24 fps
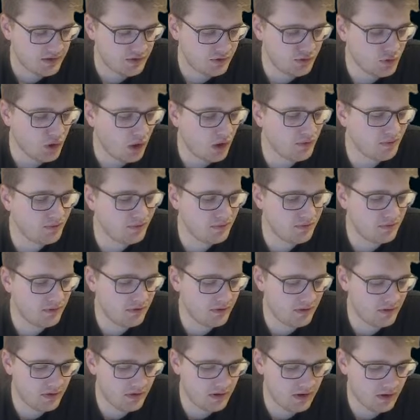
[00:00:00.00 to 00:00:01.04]

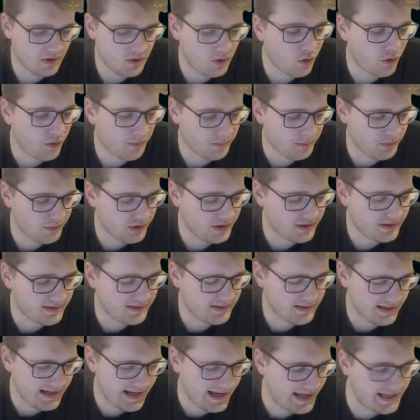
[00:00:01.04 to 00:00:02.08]
non-corporate
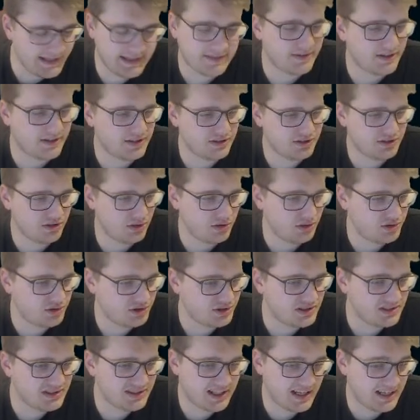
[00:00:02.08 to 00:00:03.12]
antivirus
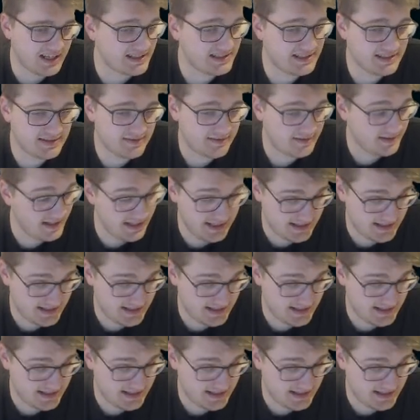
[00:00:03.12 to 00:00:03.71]
solutions gets